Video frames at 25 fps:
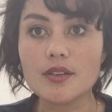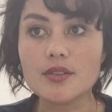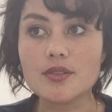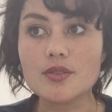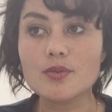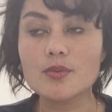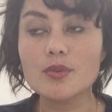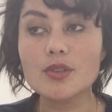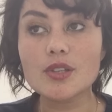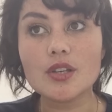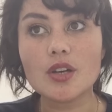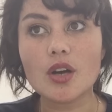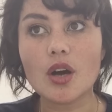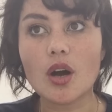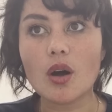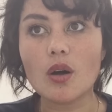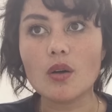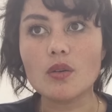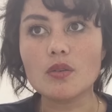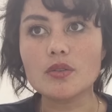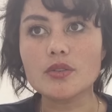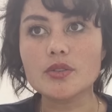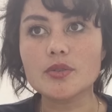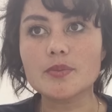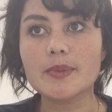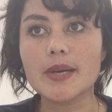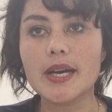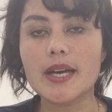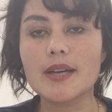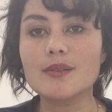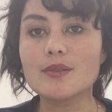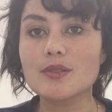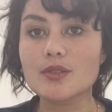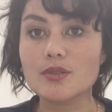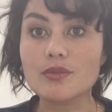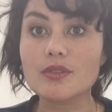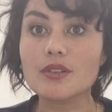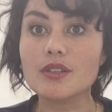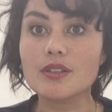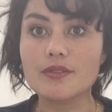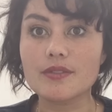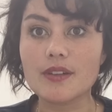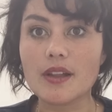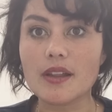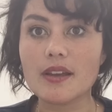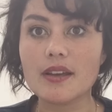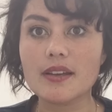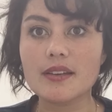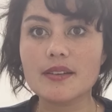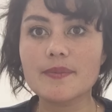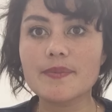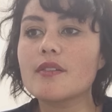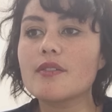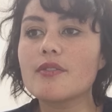It was really cold, but it was really filling.